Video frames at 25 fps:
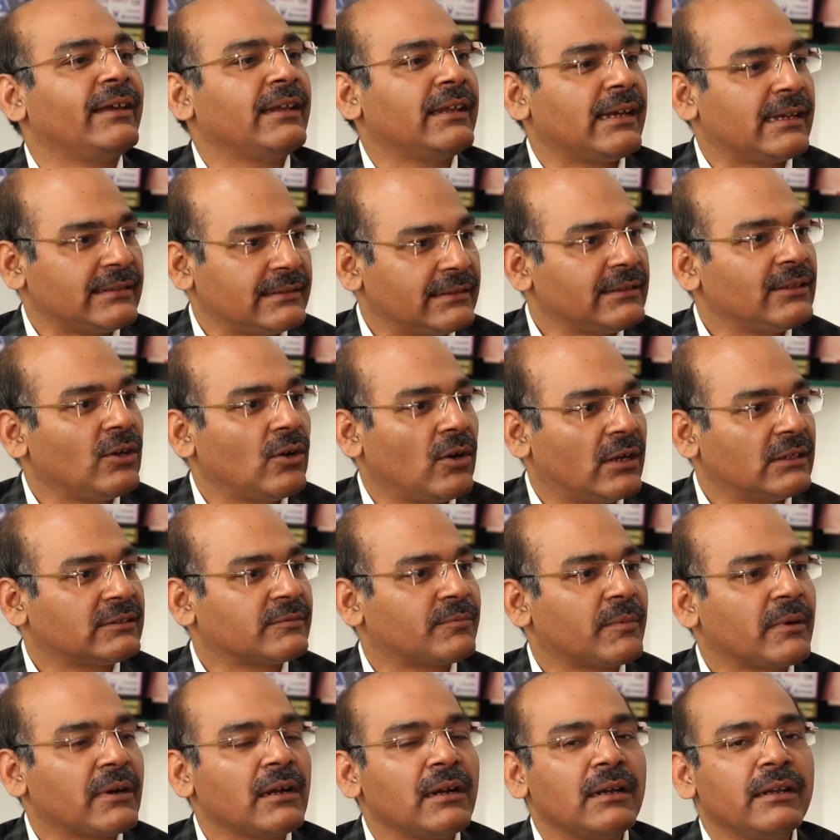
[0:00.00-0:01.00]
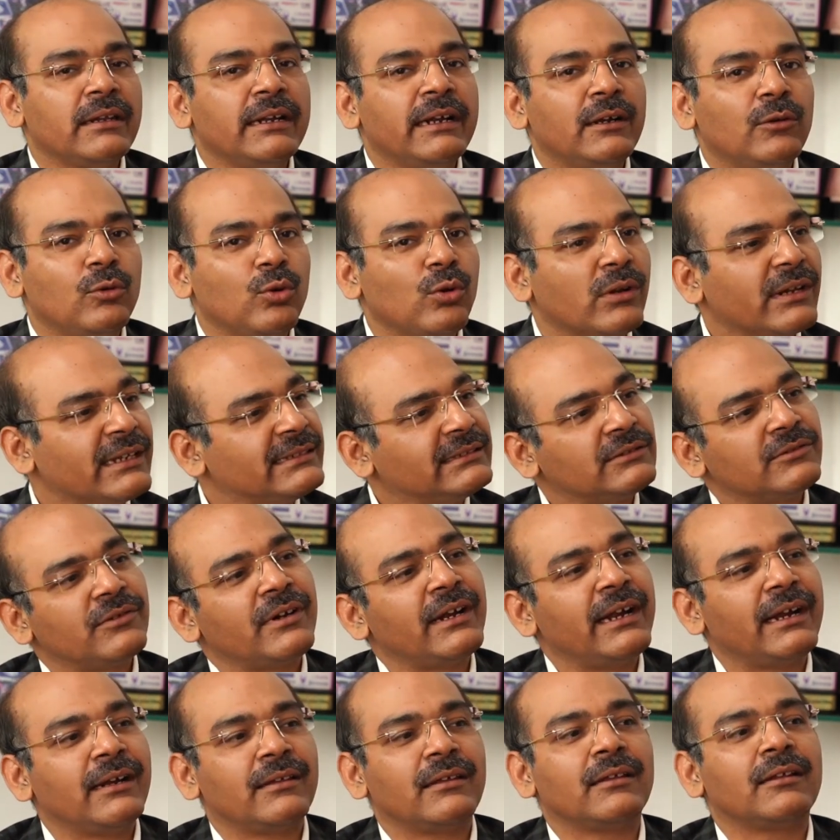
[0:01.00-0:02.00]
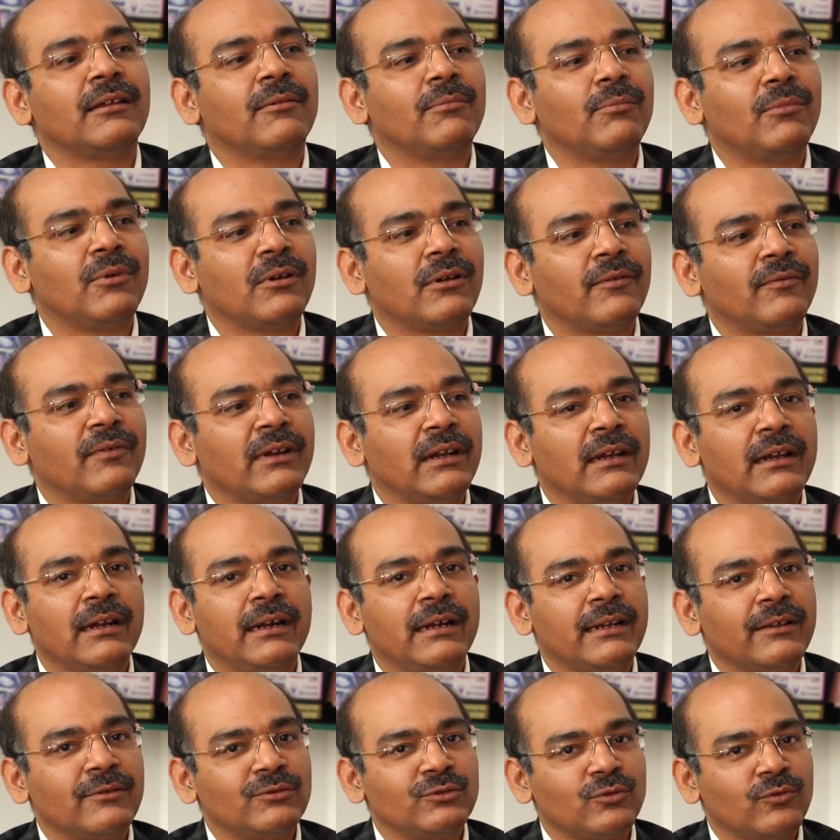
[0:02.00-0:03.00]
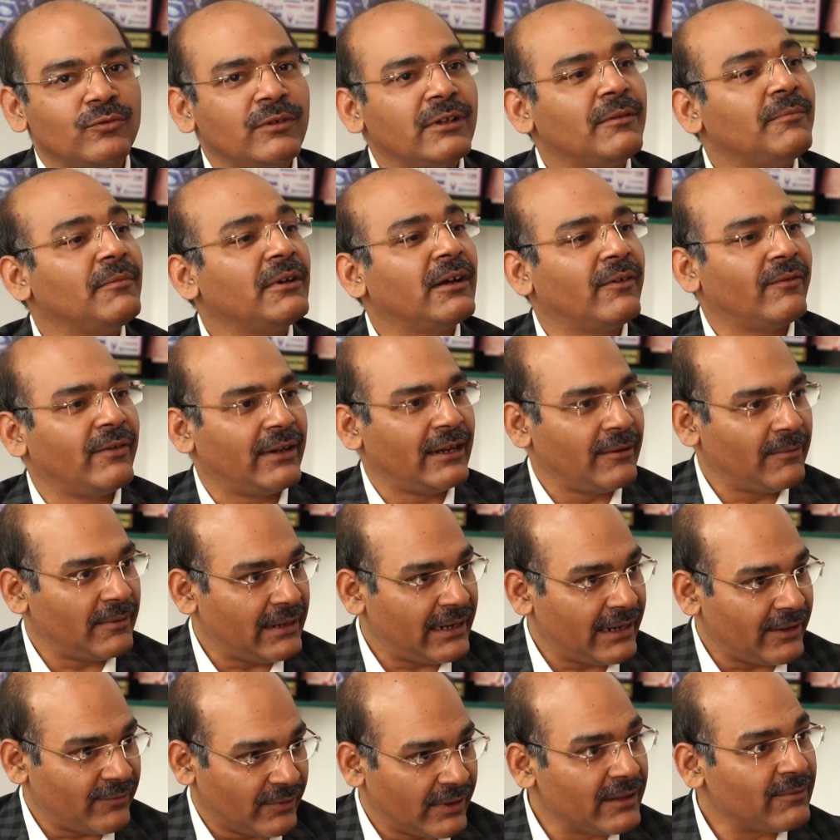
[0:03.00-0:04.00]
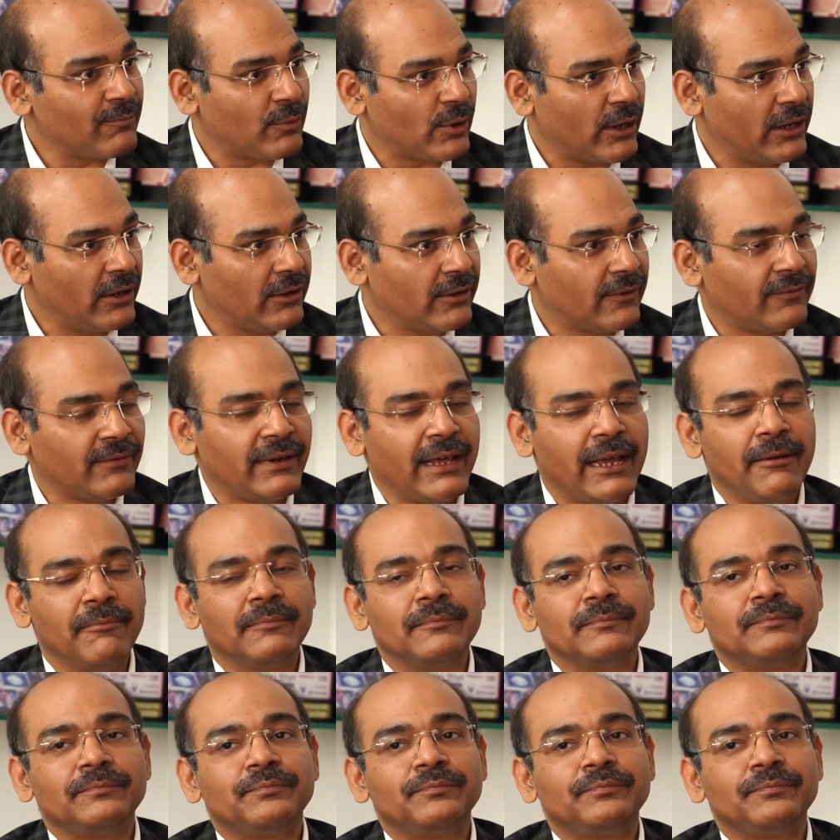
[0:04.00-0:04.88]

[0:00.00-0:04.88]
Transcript: areas in the hospital need to restrict the number of relatives who will be available at one point of time.